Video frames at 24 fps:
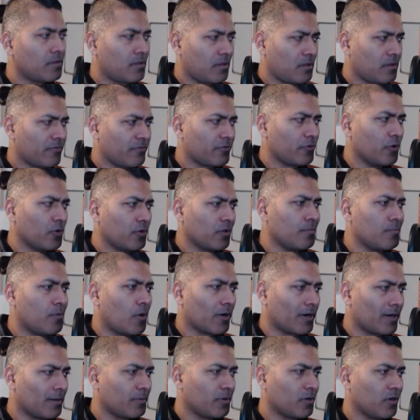This is, of course,
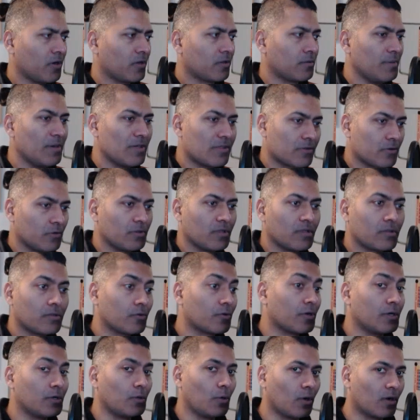important, because based on
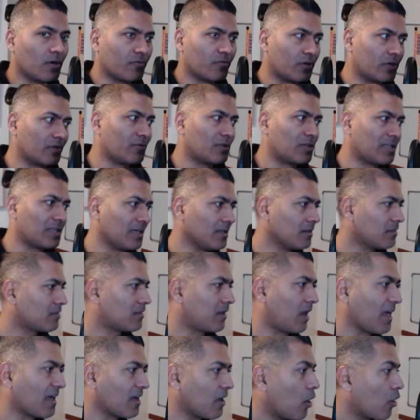this, you can do a lot of wonderful
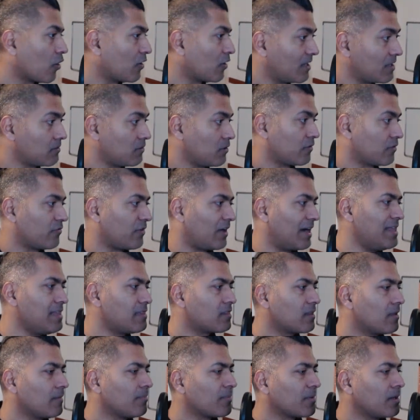things like organize your
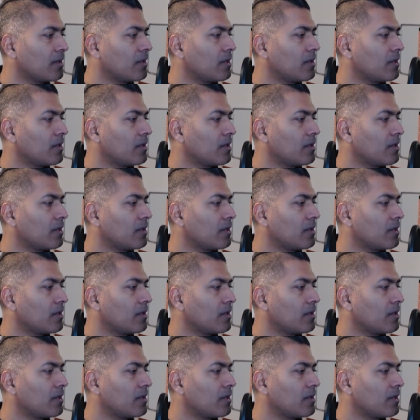files.